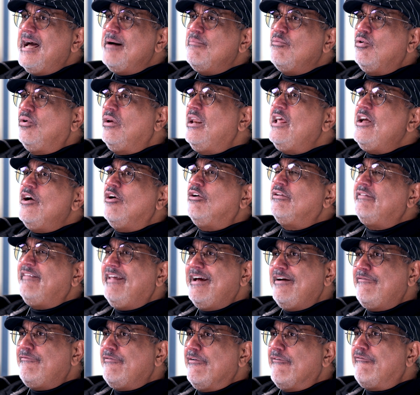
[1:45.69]
I'm only on
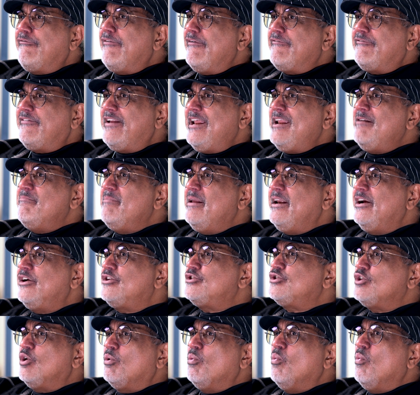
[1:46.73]
there for 15
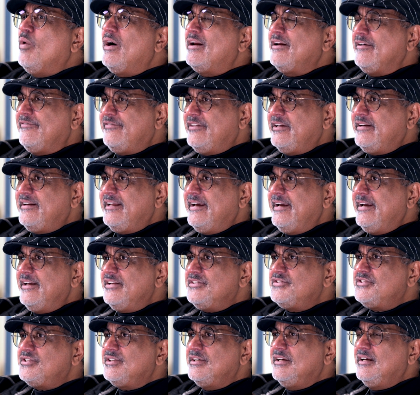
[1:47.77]
minutes on one of the
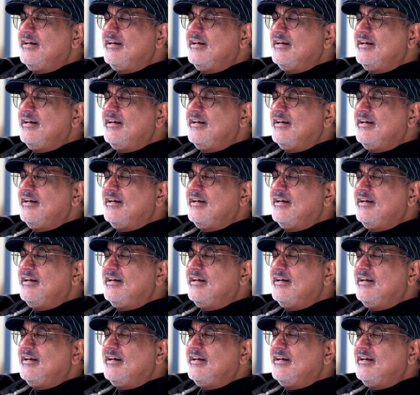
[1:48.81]
days."